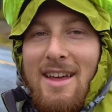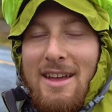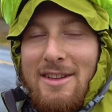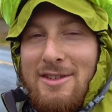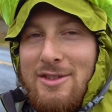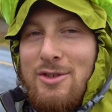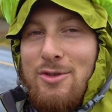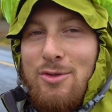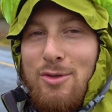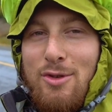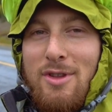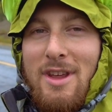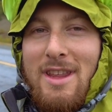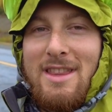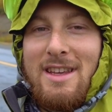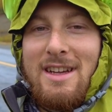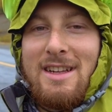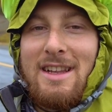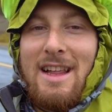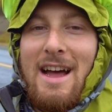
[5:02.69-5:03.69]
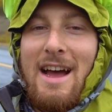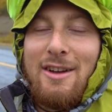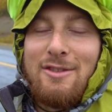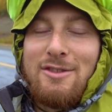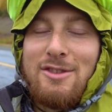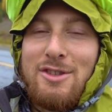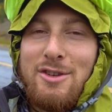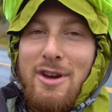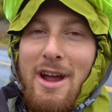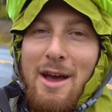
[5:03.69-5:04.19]
It's true that the
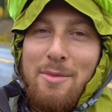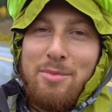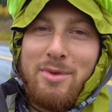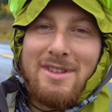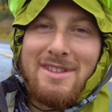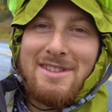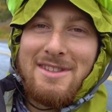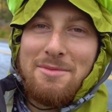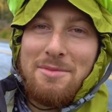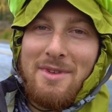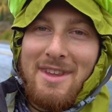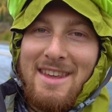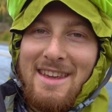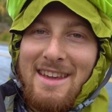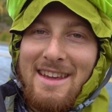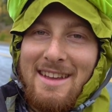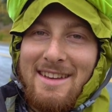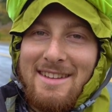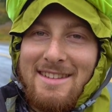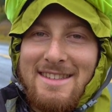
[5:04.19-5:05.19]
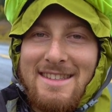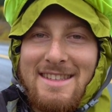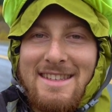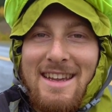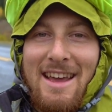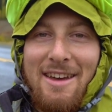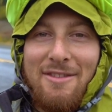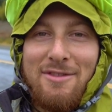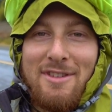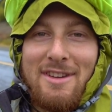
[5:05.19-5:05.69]
clouds trap in some heat. It's
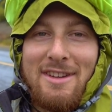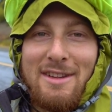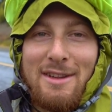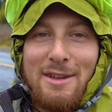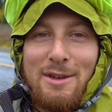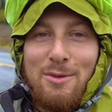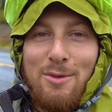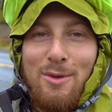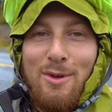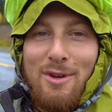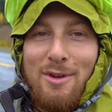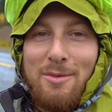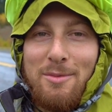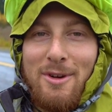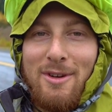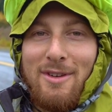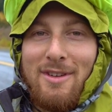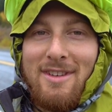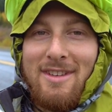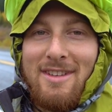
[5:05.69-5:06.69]
definitely warmer.